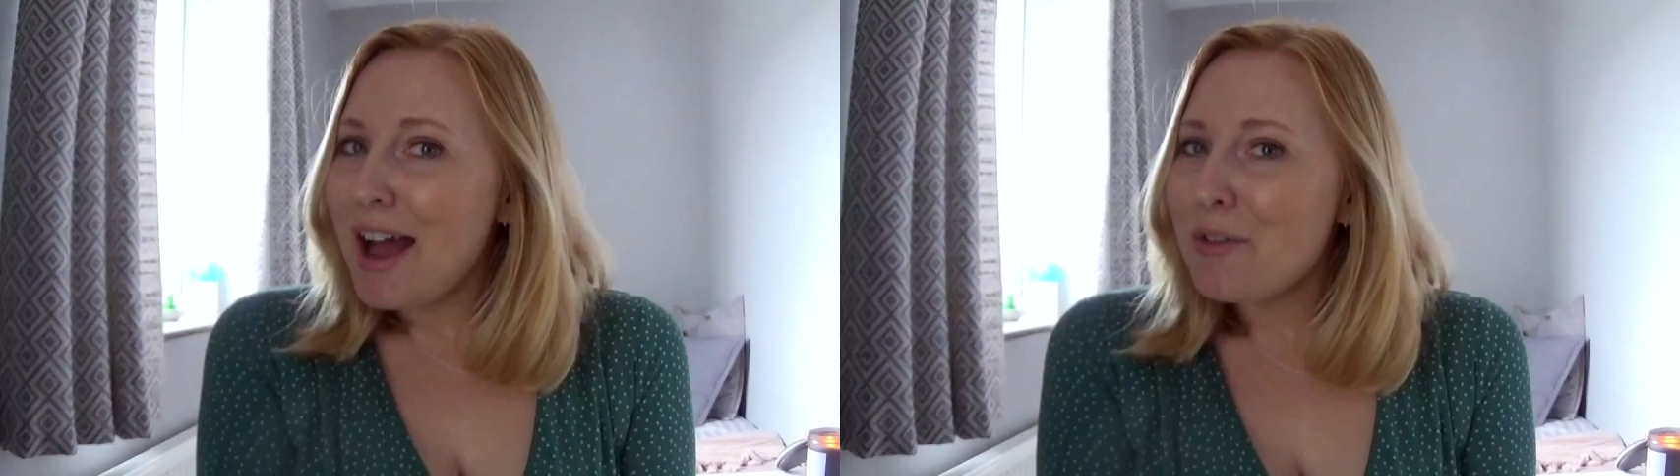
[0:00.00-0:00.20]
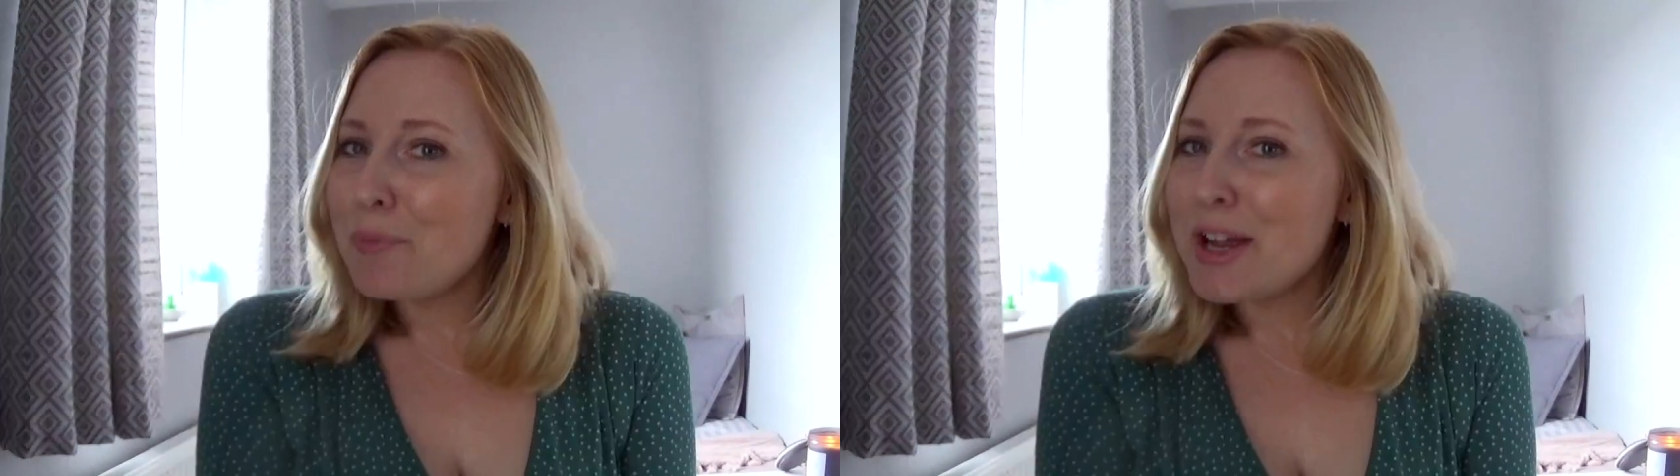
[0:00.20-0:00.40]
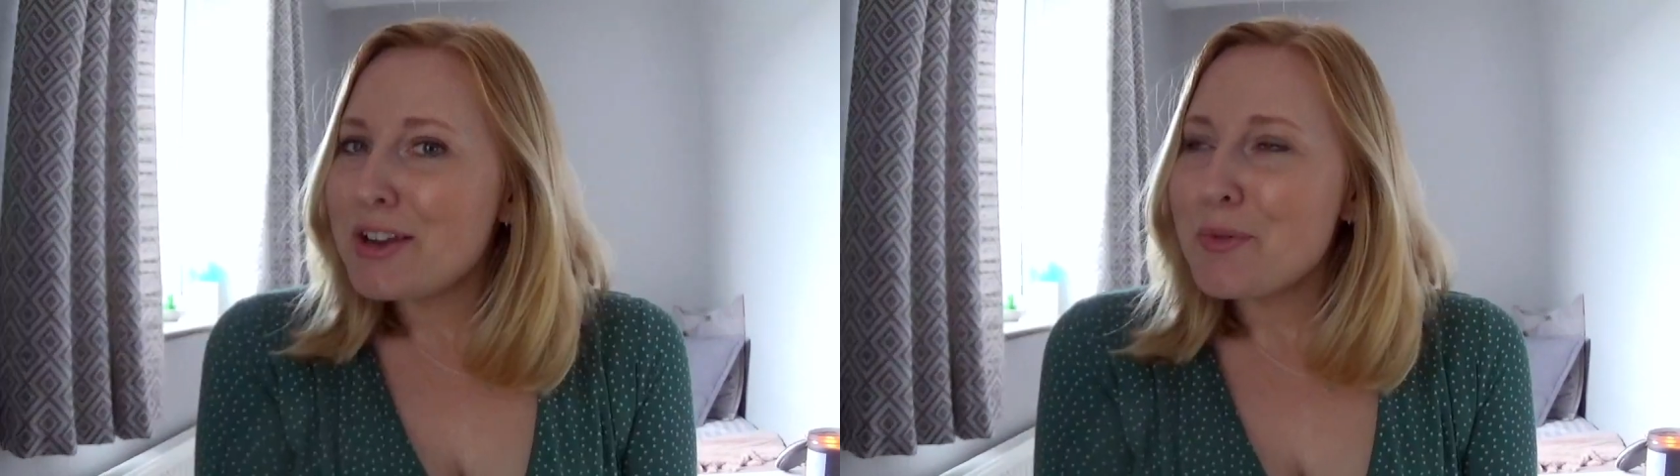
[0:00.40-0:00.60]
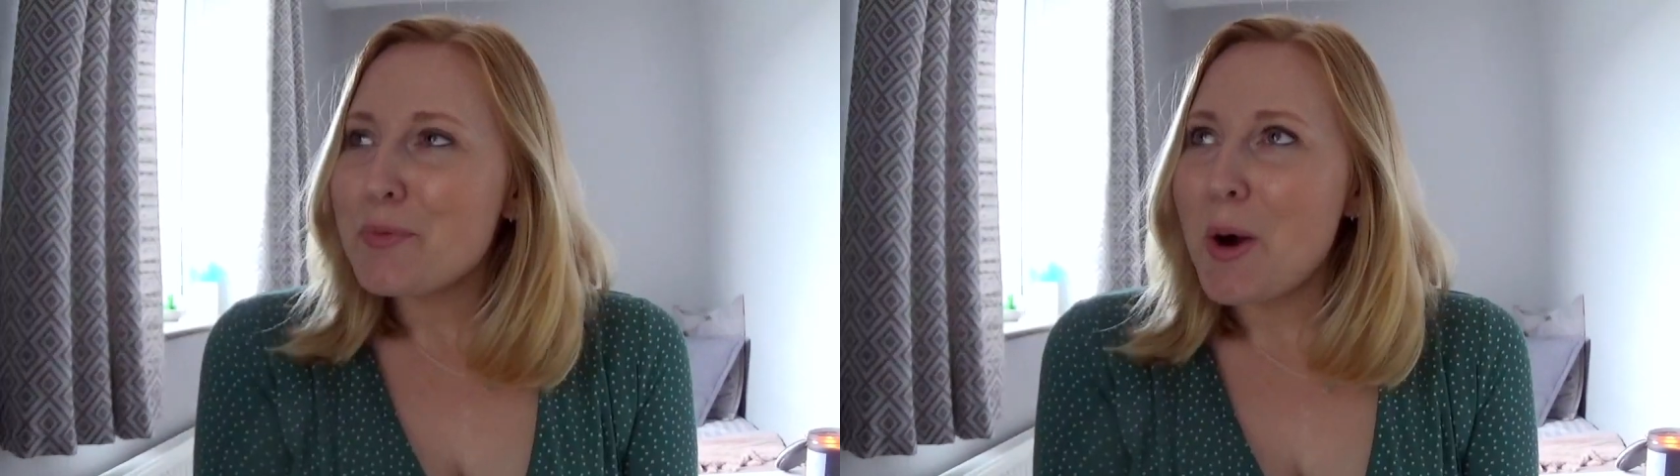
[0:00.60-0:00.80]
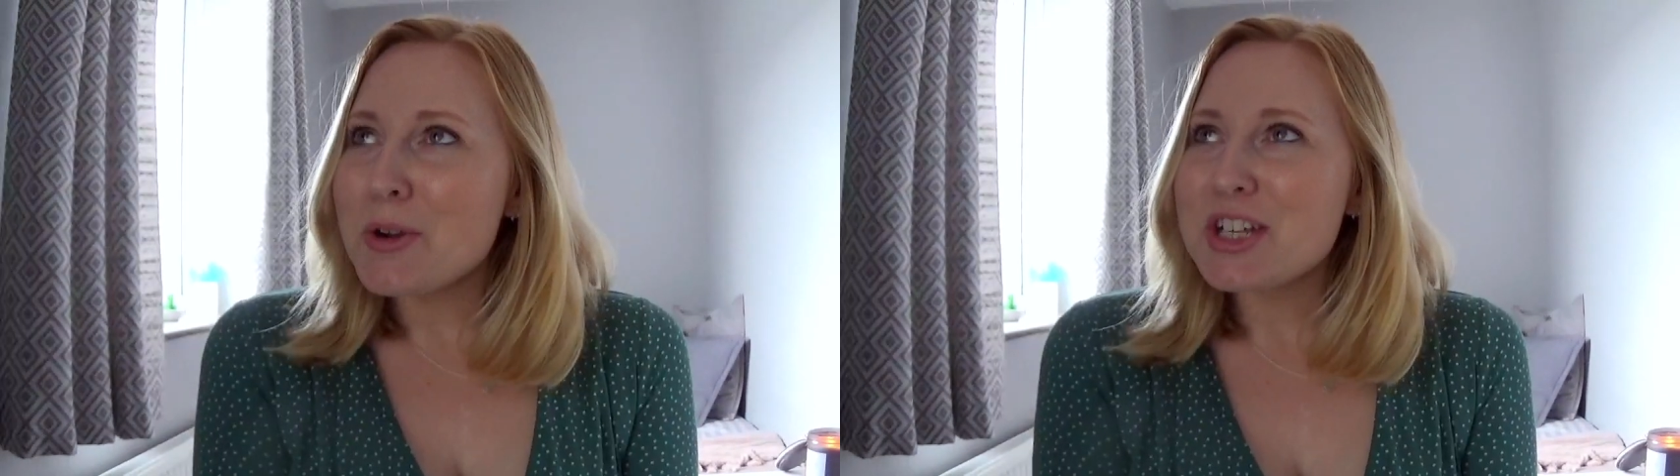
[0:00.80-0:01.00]
I've
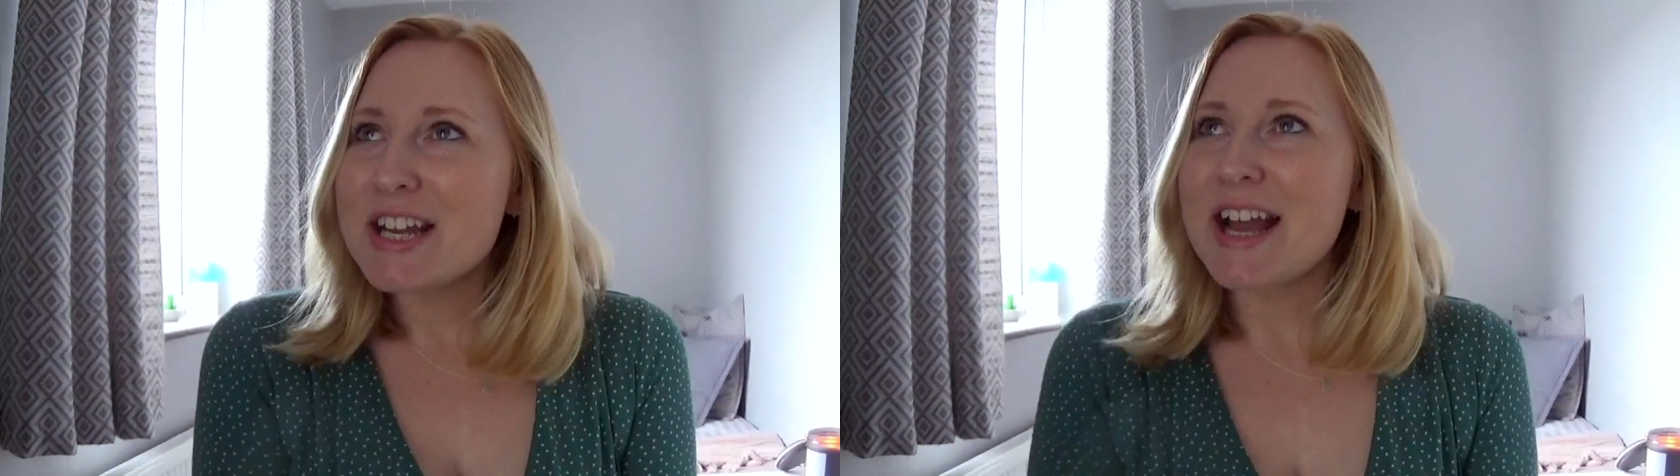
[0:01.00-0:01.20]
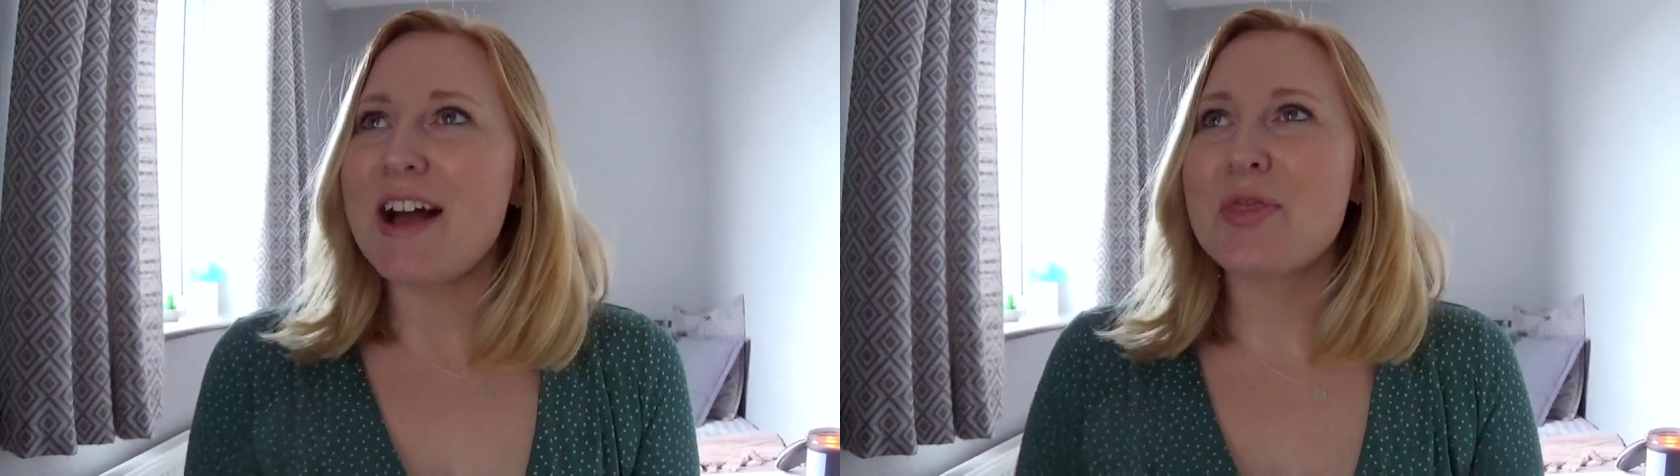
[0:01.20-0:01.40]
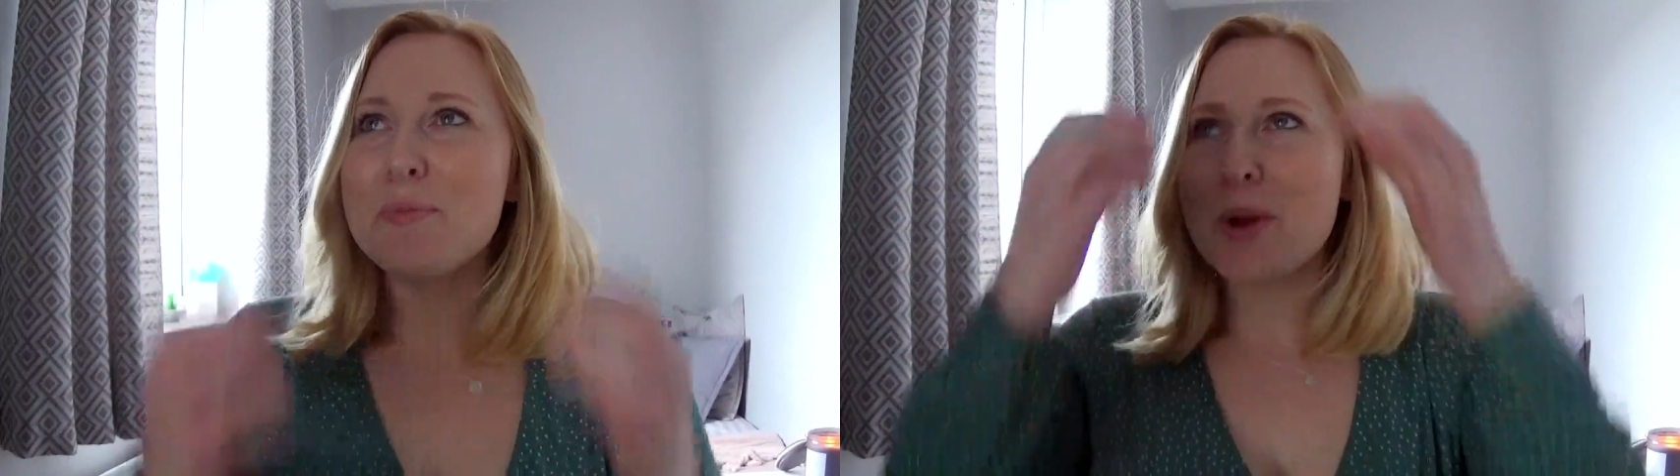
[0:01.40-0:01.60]
been watching at the